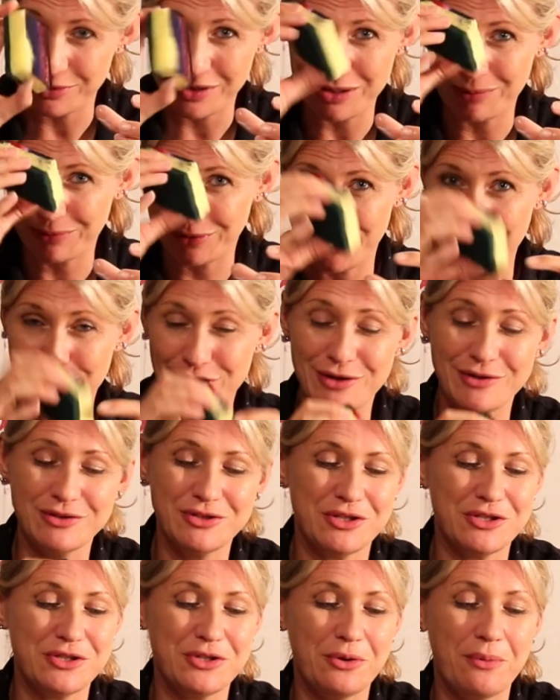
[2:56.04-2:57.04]
are what you want to use,
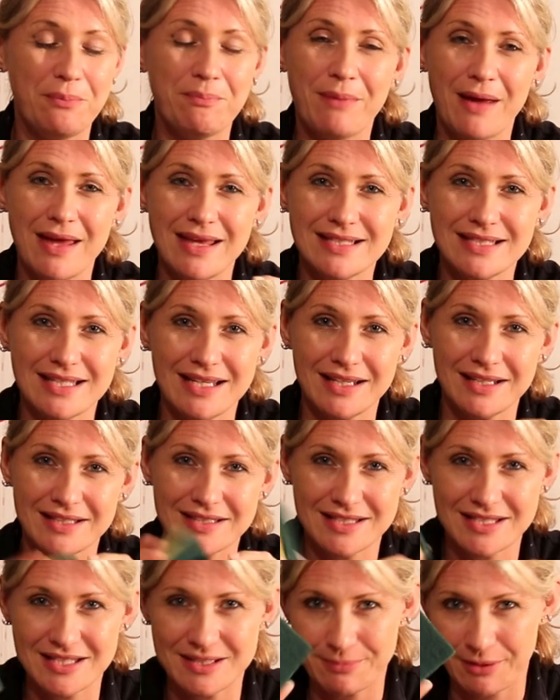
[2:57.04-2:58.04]
just your
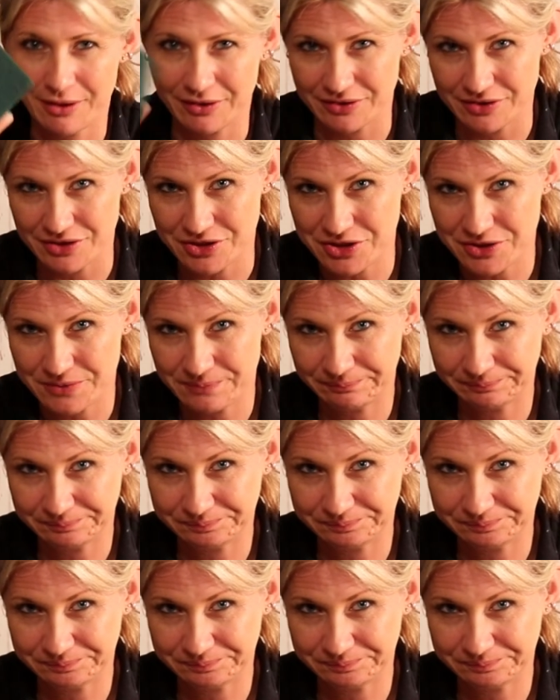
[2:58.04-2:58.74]
basic sponge.